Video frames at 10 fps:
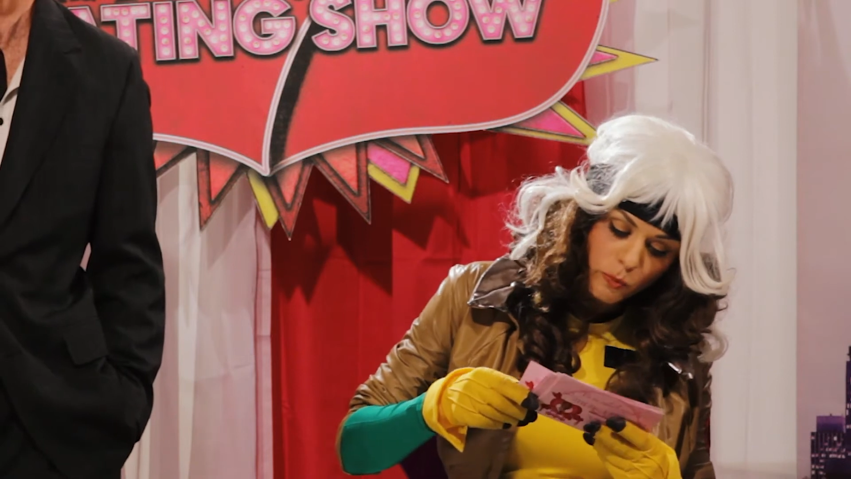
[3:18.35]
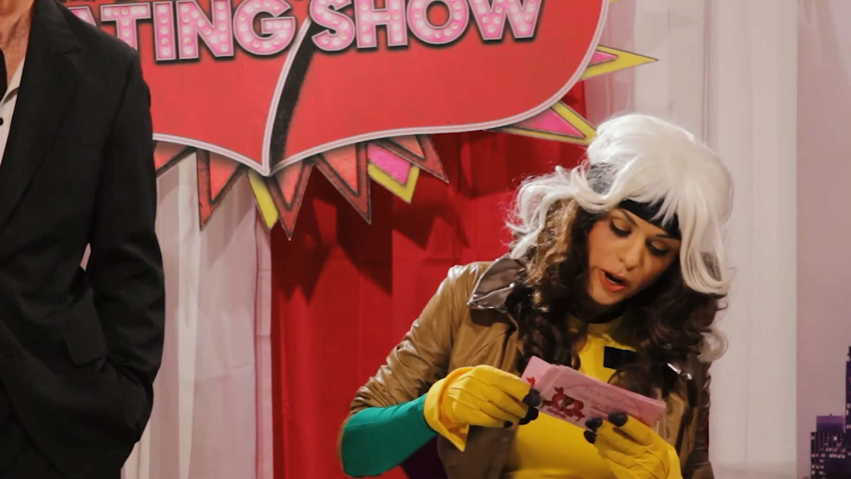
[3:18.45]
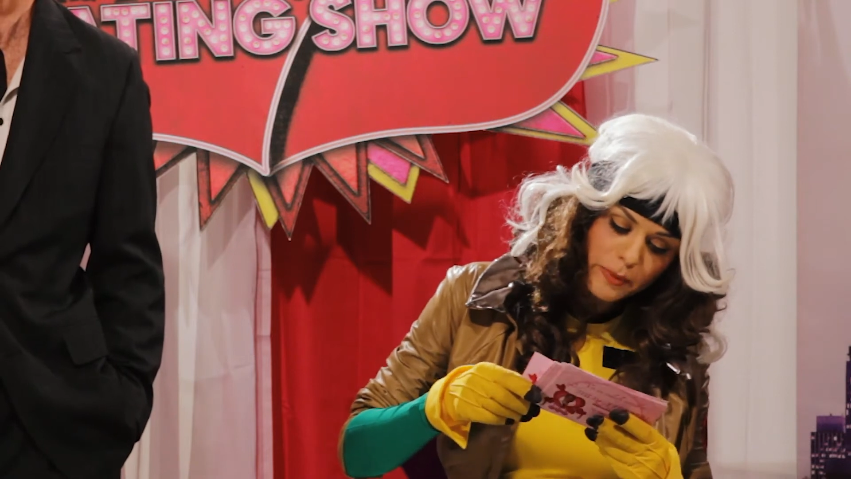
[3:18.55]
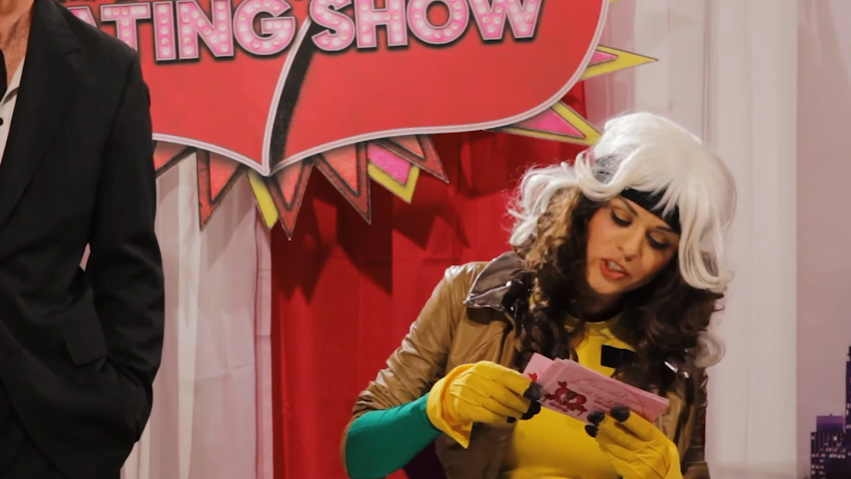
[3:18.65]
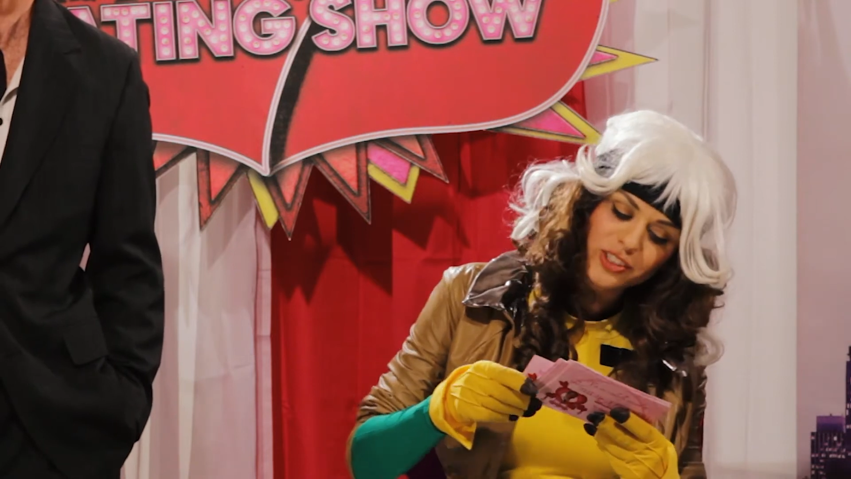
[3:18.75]

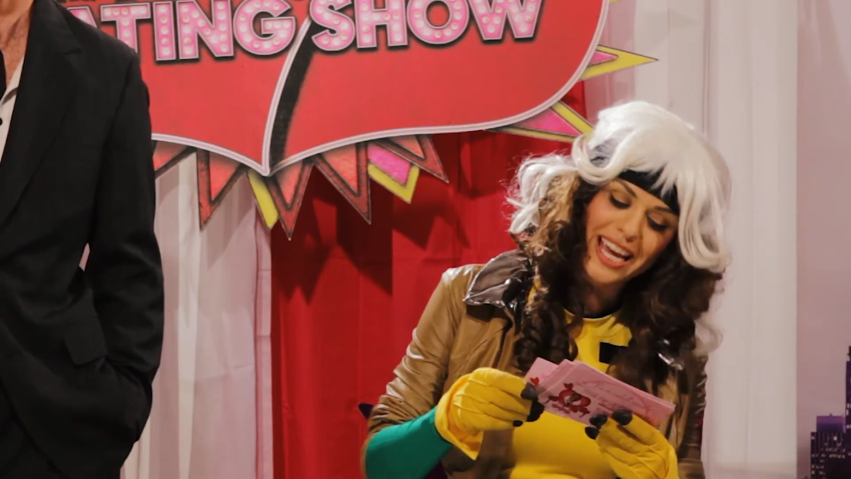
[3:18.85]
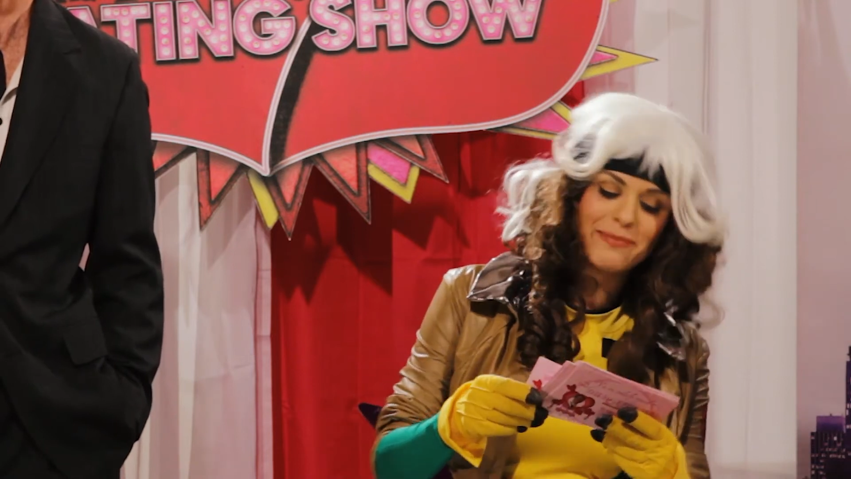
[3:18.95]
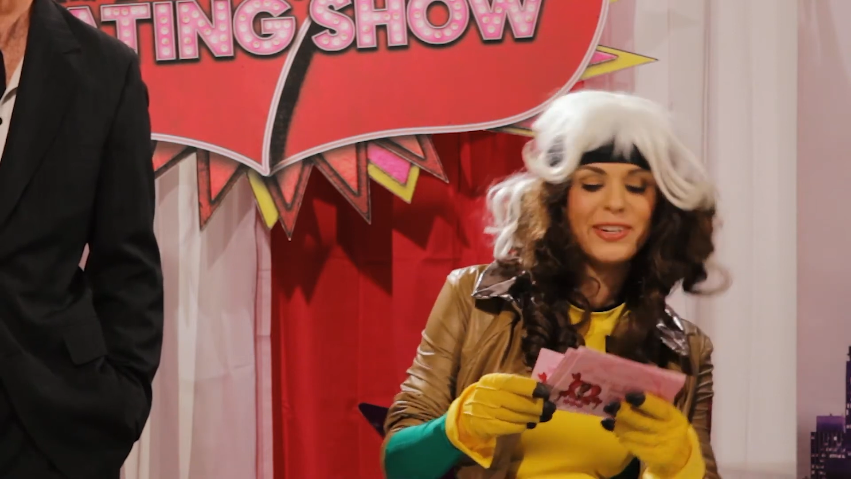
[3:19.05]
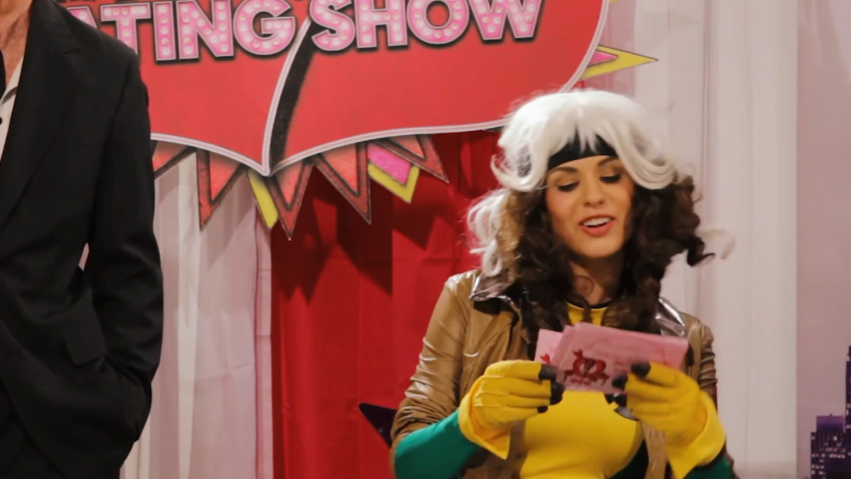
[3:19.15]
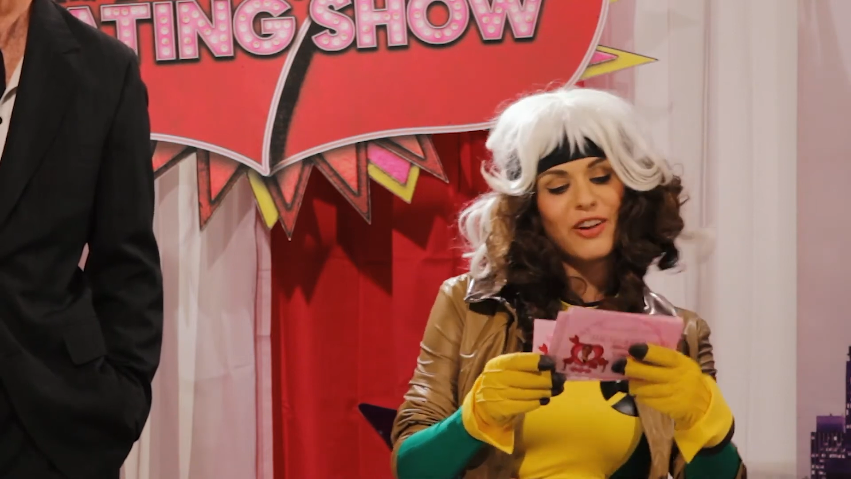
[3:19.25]
Where would you
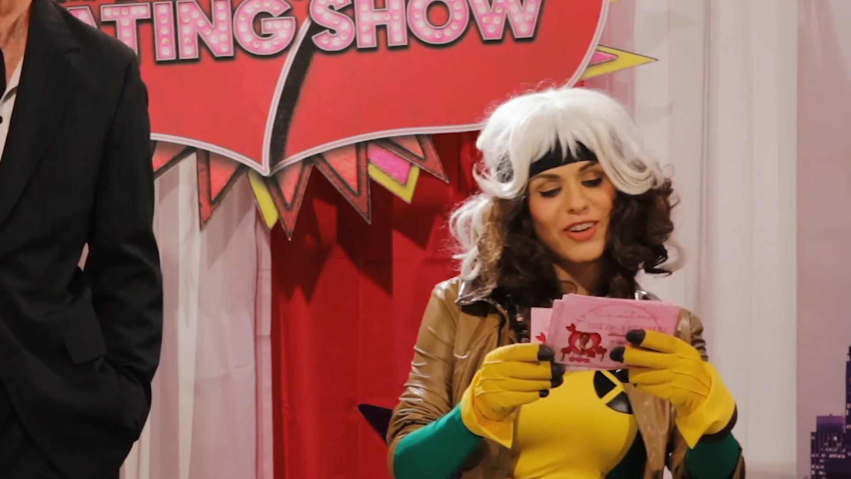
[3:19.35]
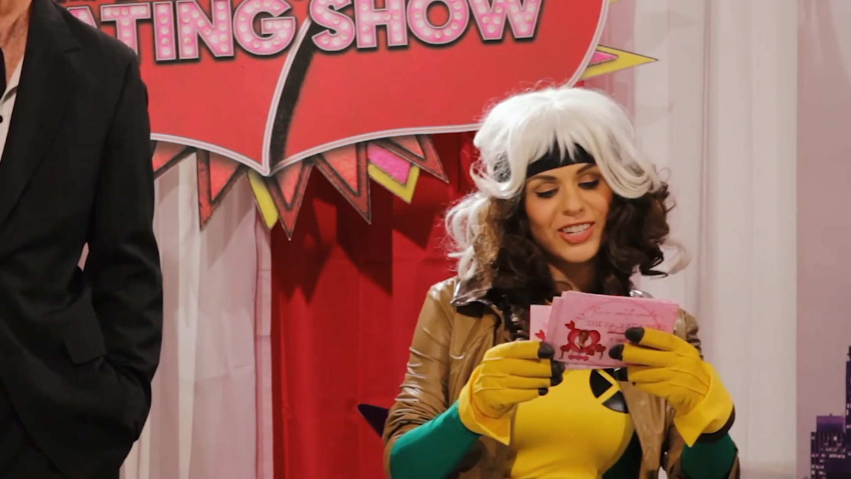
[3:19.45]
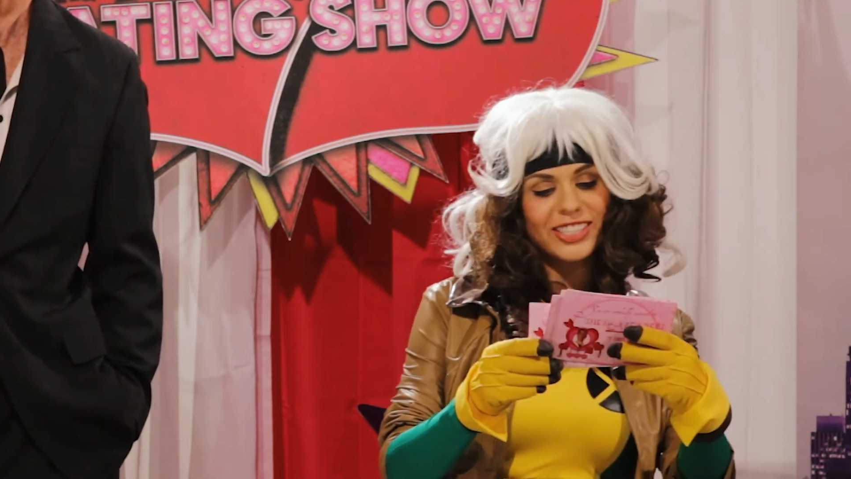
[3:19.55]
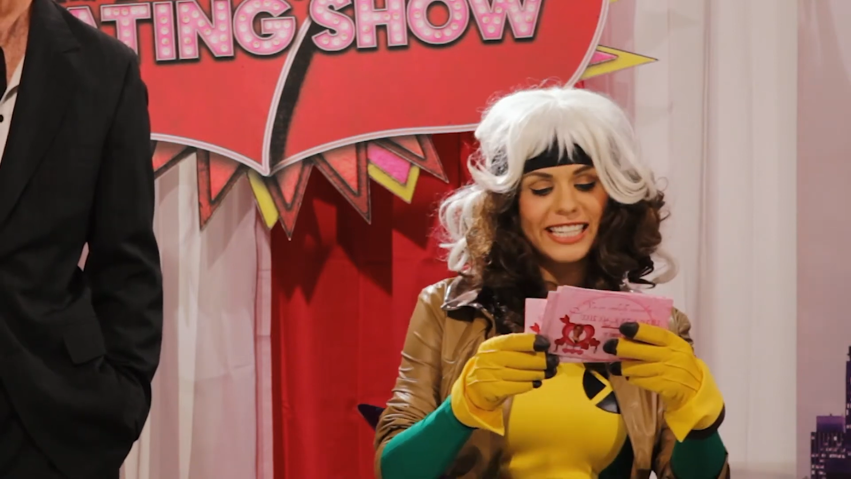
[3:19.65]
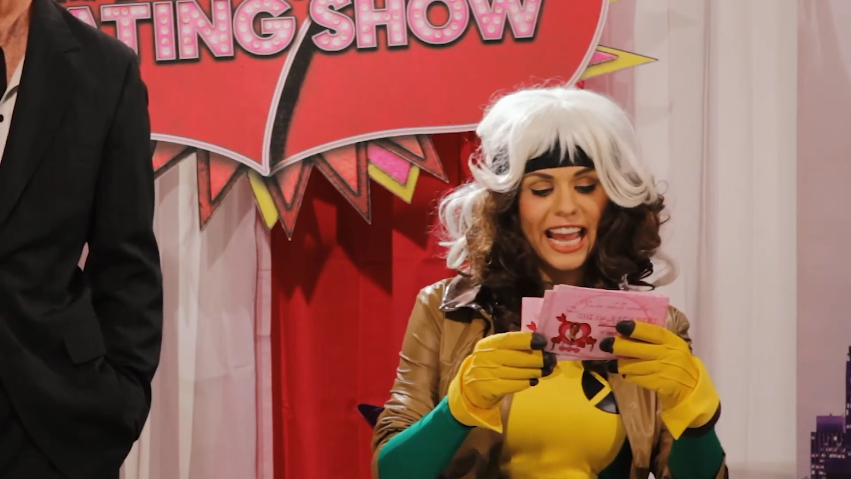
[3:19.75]
take me on our
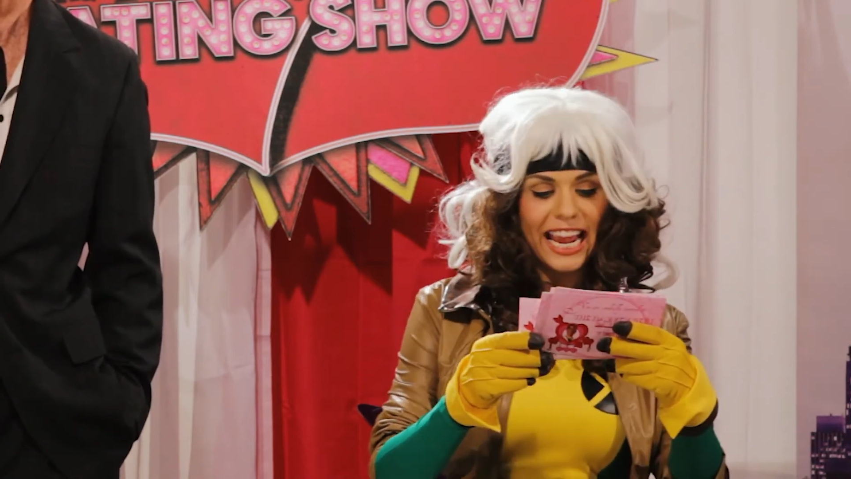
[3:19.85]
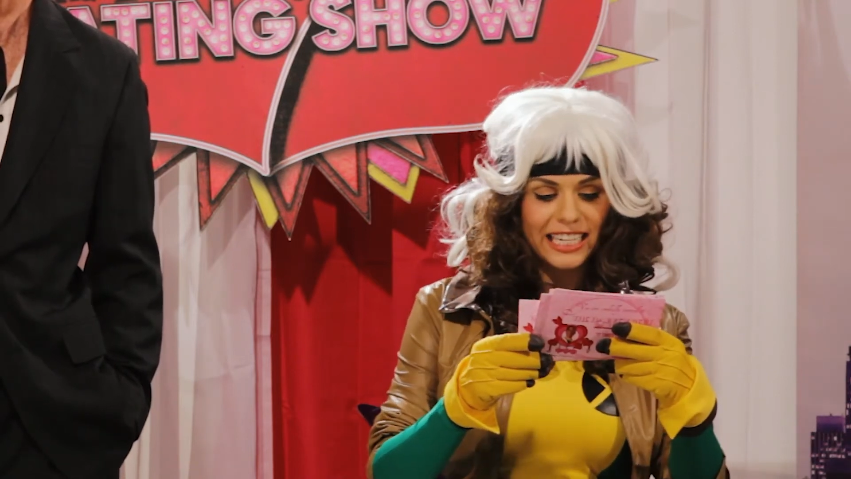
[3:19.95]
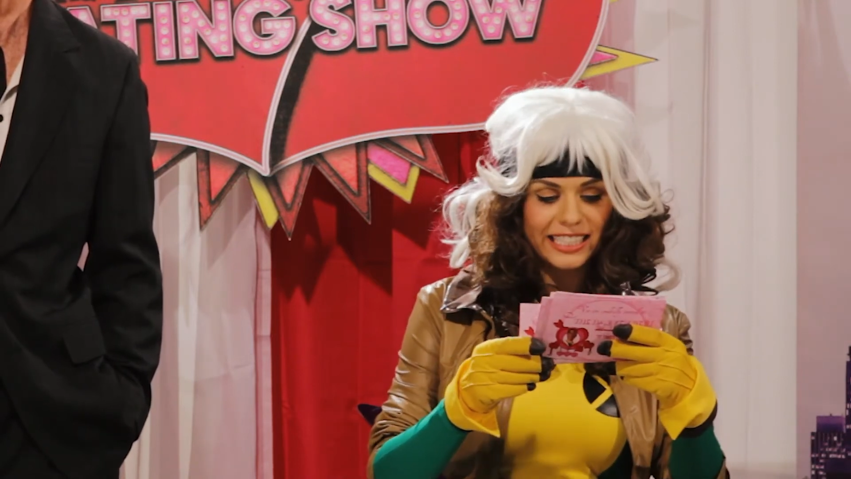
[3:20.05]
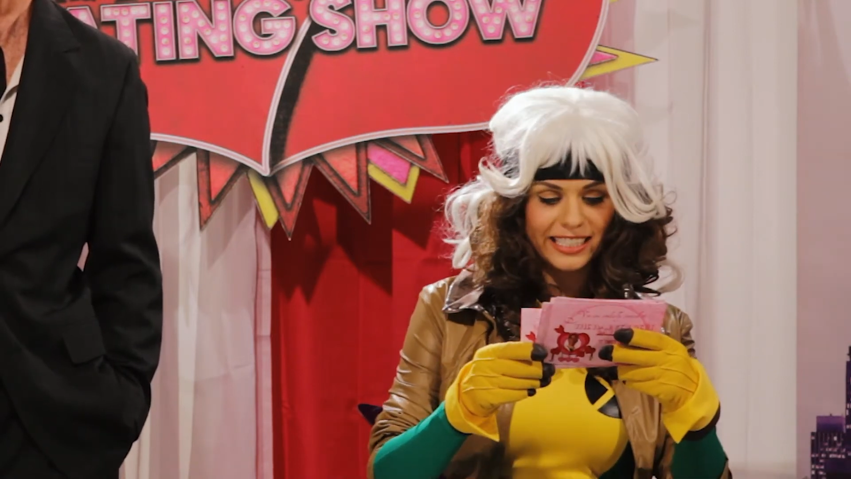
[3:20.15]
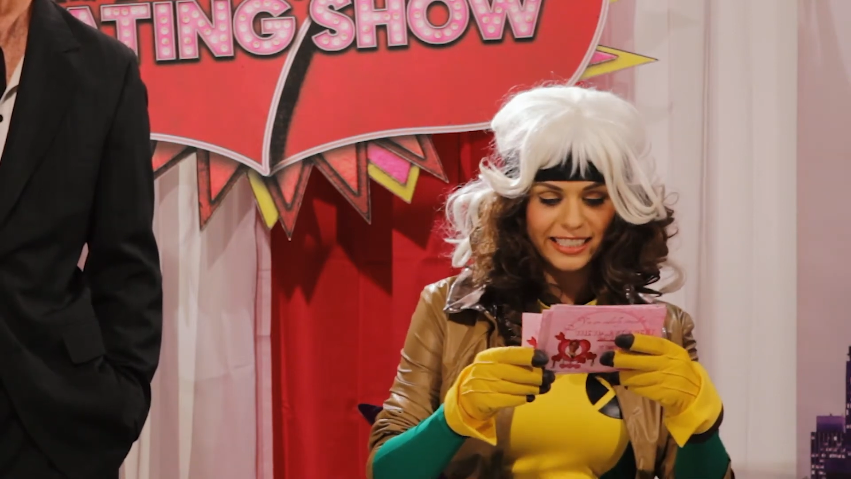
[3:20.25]
first
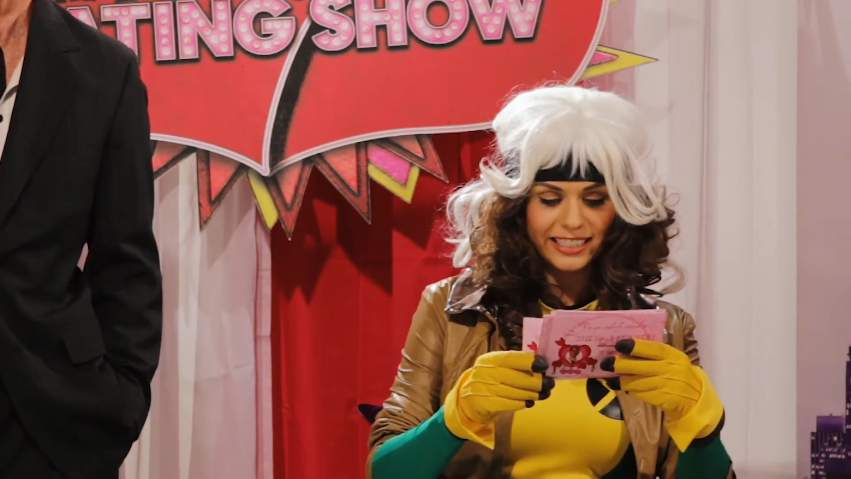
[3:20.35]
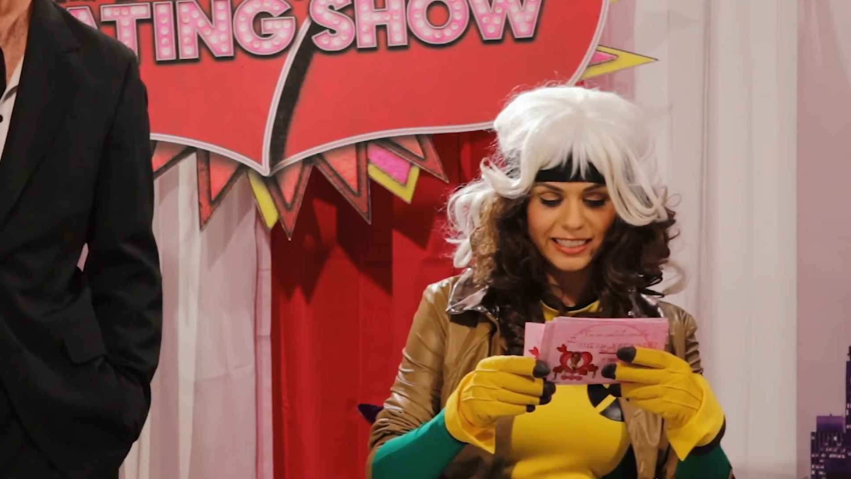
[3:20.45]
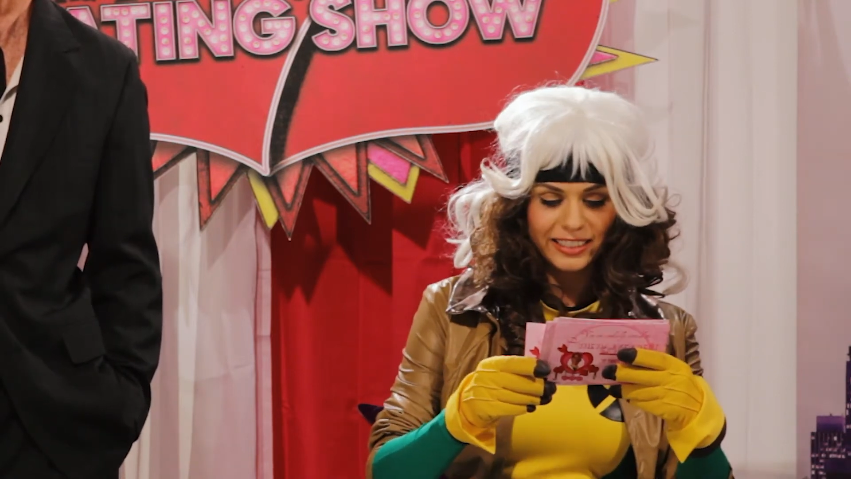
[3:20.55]
date?